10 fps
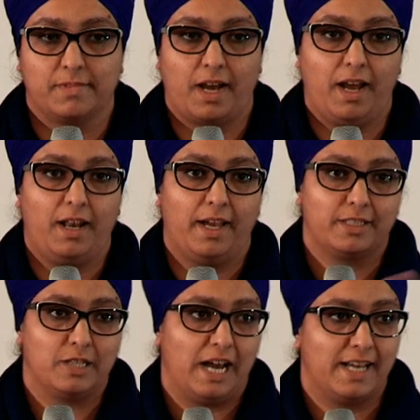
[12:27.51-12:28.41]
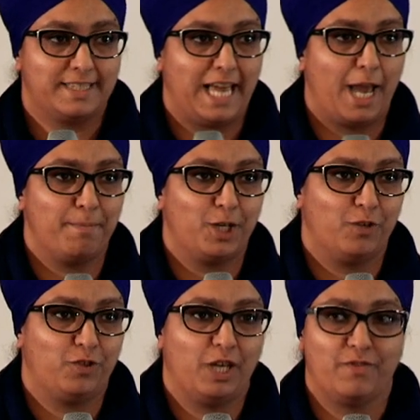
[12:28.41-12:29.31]
I'd like to ask how many
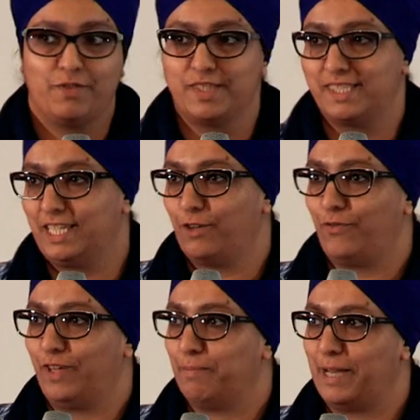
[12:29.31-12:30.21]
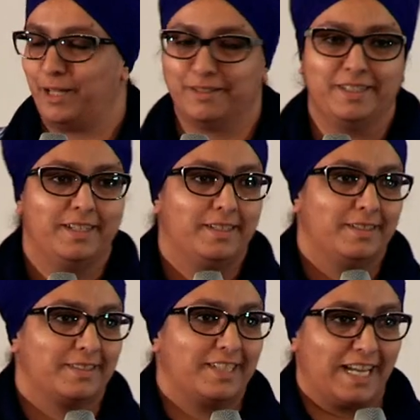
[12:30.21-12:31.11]
of you have ever seen a female
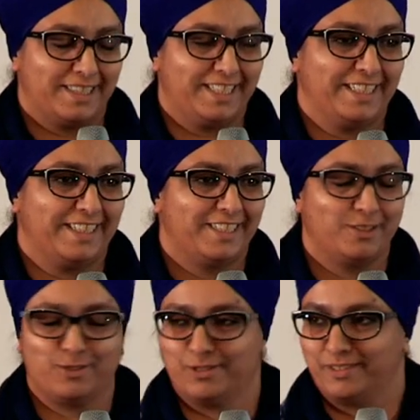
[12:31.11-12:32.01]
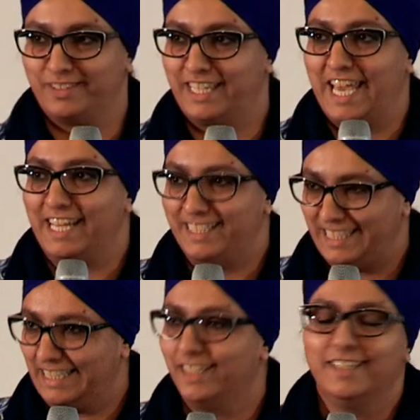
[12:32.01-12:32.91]
granthi or
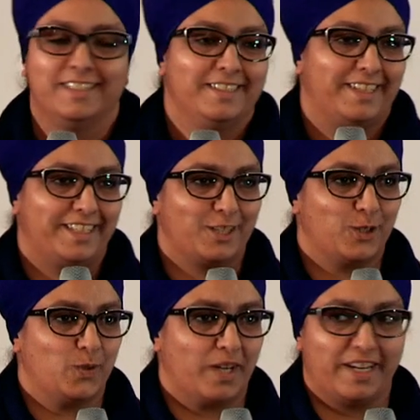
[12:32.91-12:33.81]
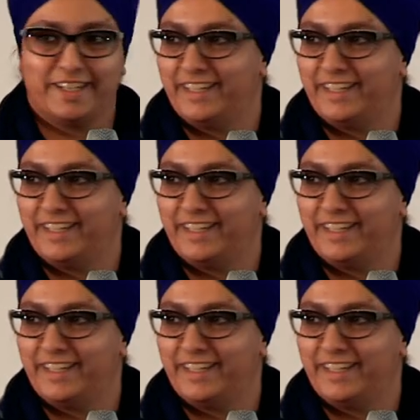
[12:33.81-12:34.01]
gyani in the Gurdwara?